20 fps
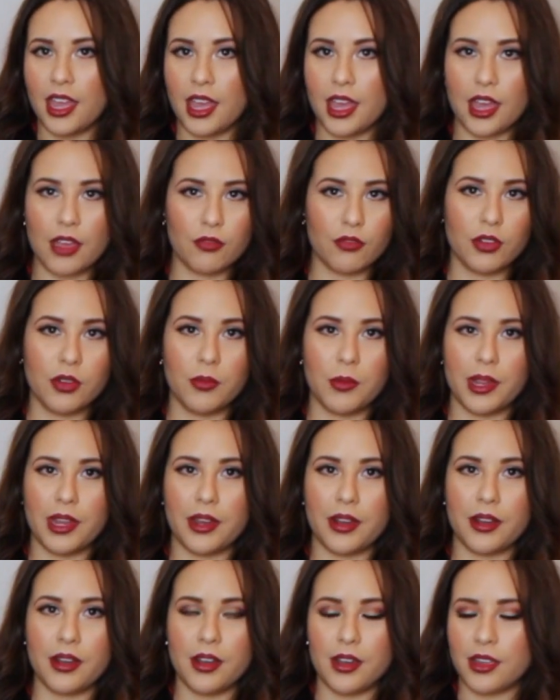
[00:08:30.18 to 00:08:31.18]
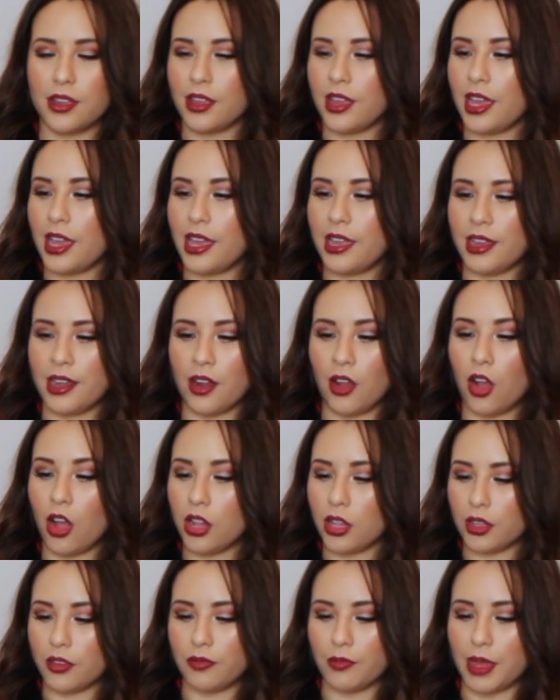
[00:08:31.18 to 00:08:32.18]
everywhere in
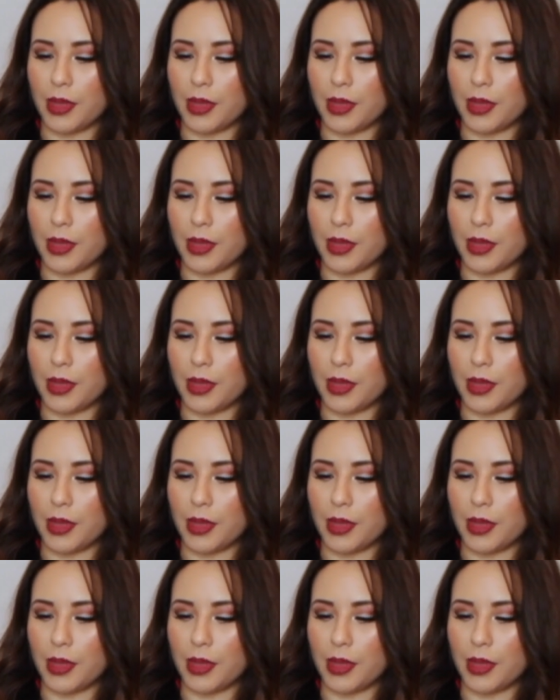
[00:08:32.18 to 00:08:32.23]
all of